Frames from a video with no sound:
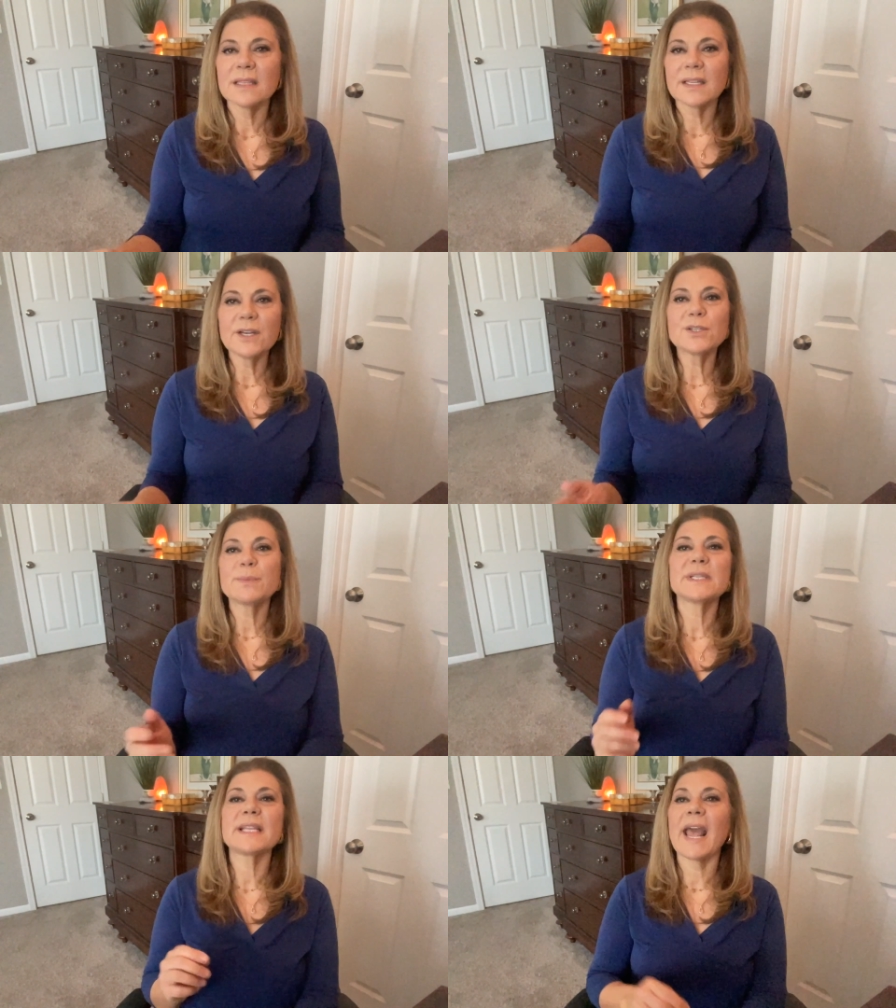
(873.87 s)
Leaders
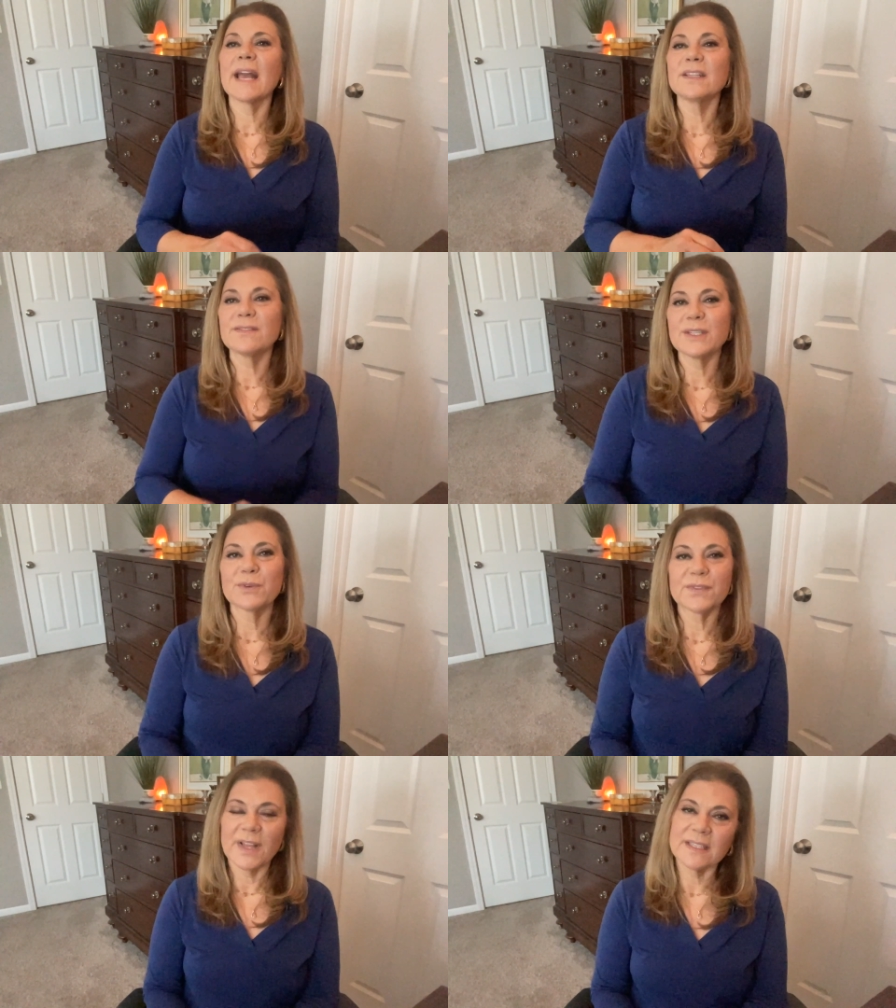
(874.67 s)
must actively
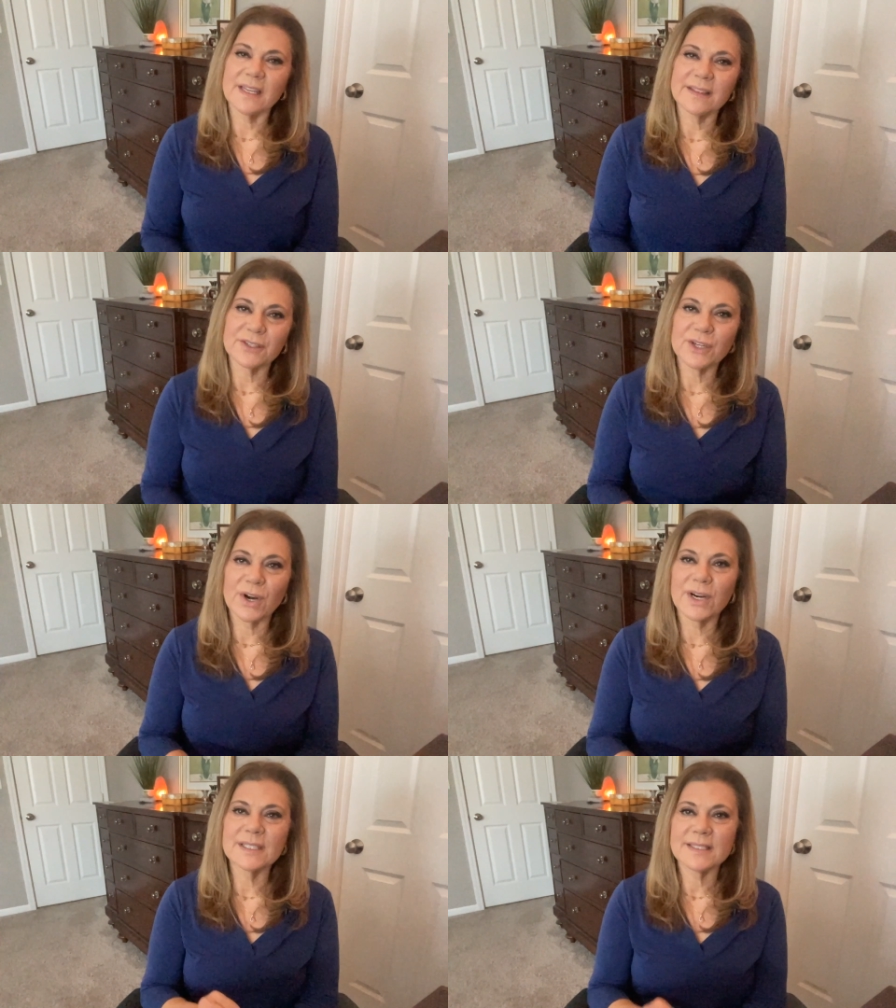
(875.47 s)
reflect on their
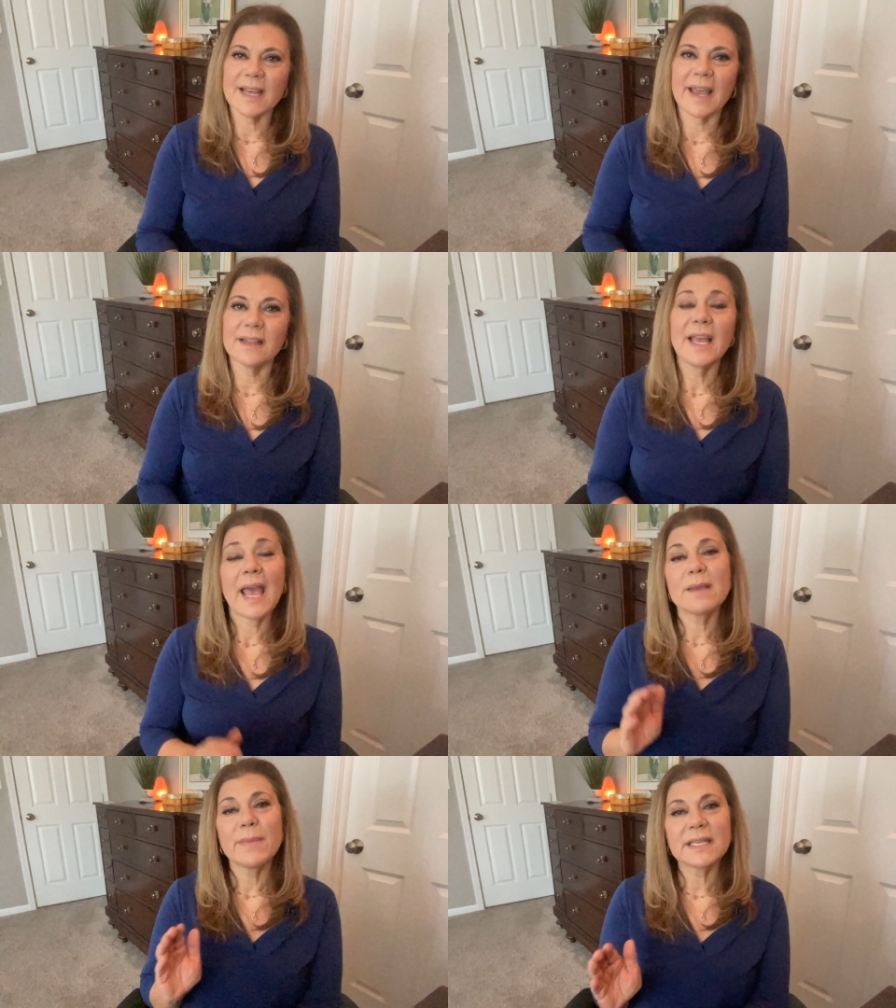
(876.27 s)
current style
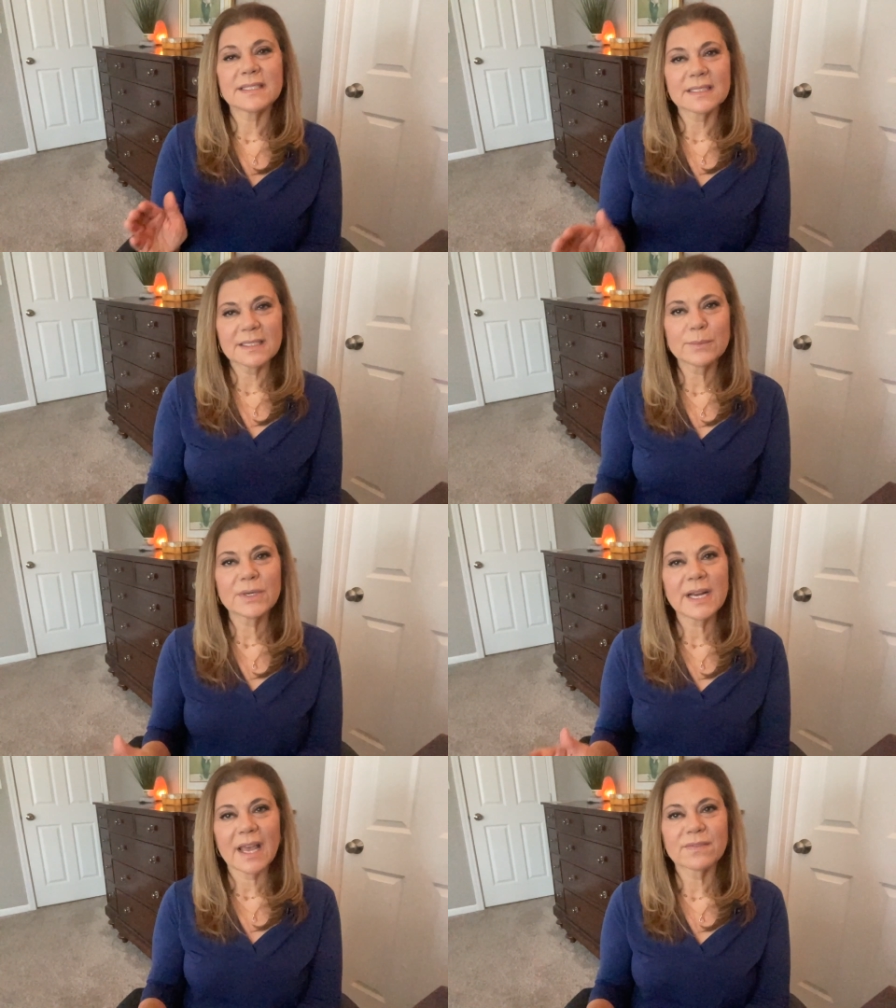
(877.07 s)
and make
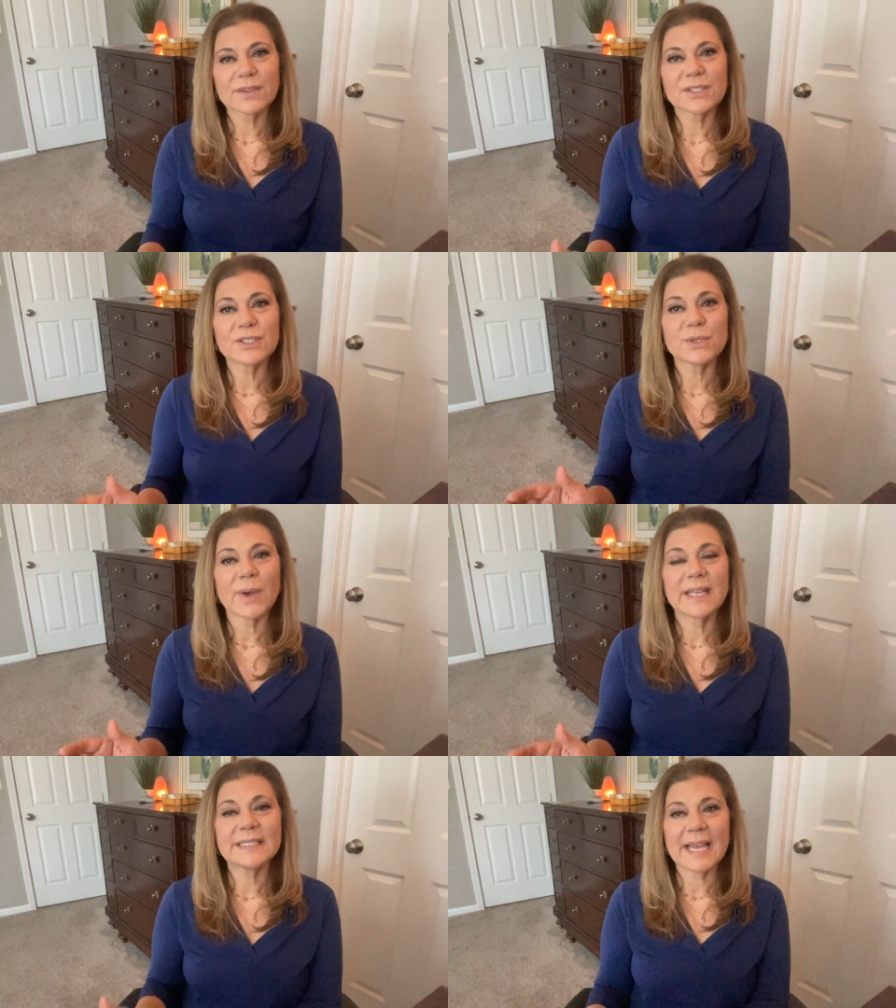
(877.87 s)
deliberate efforts to
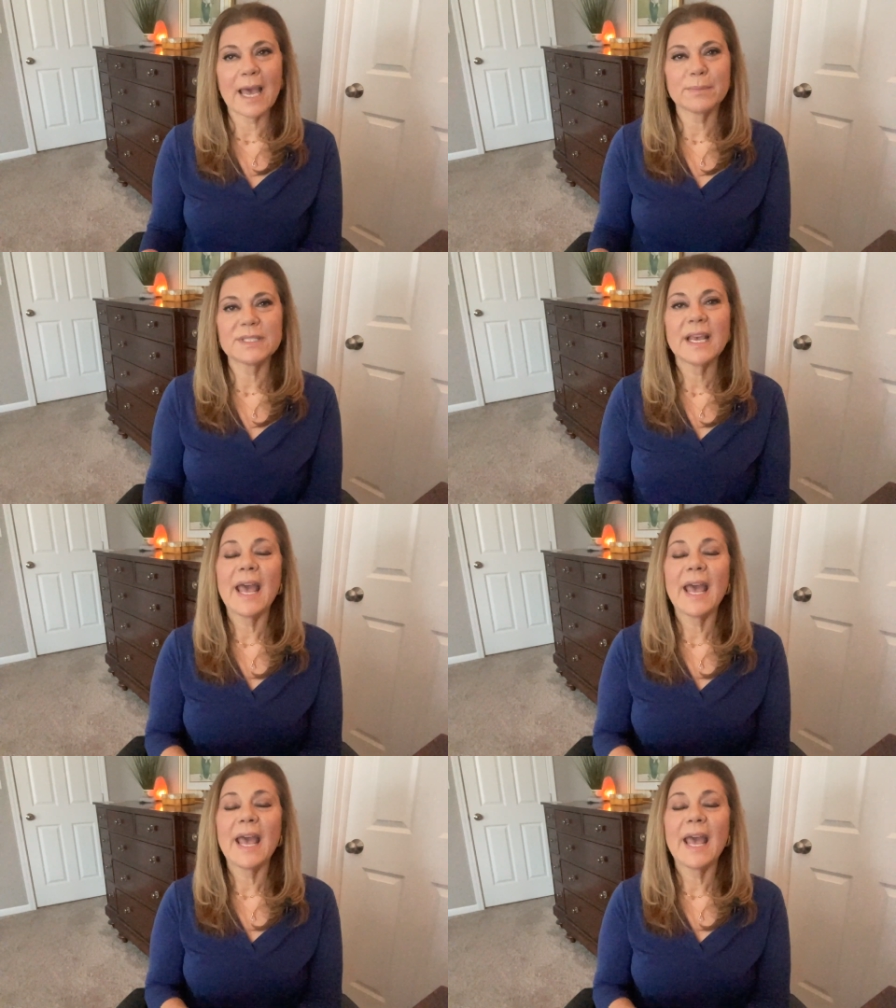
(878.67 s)
adapt.